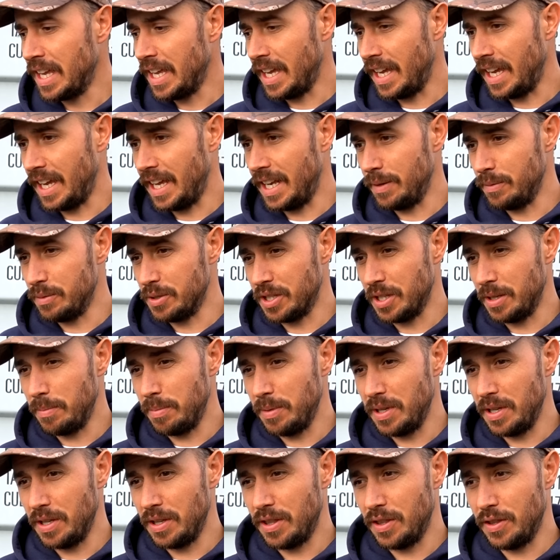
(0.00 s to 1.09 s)
and it was gonna
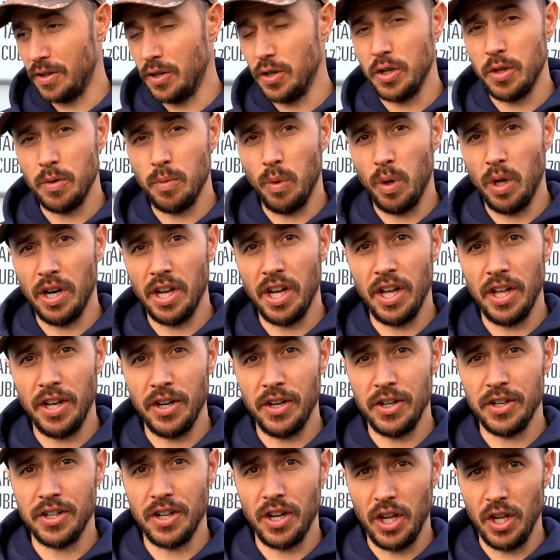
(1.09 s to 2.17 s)
be
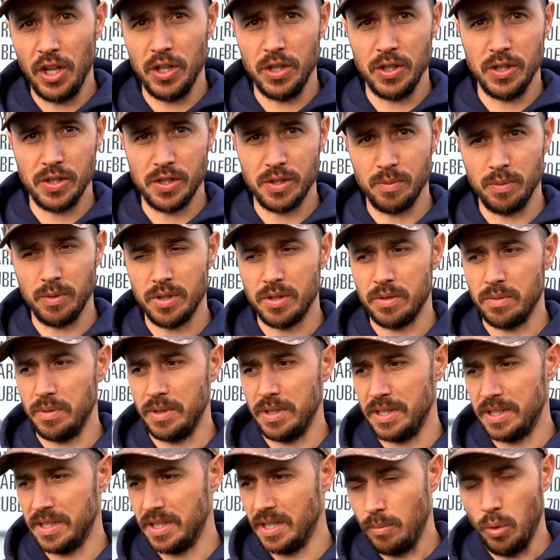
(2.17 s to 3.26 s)
$3,100, which
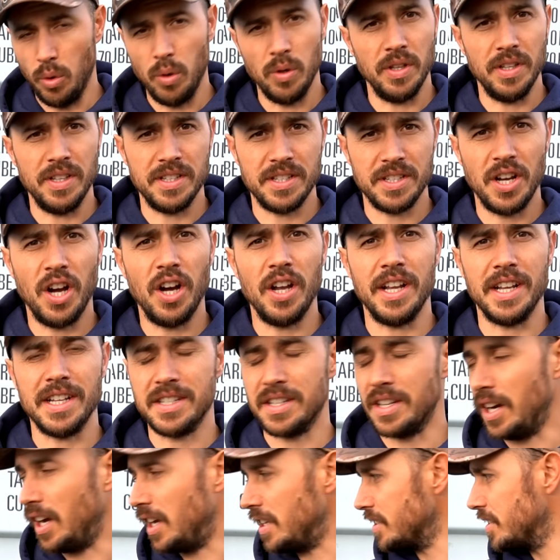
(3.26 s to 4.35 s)
was more than this
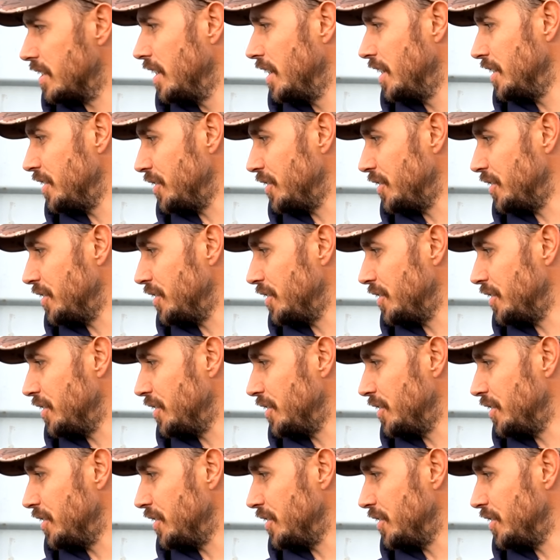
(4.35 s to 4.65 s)
Conex cost.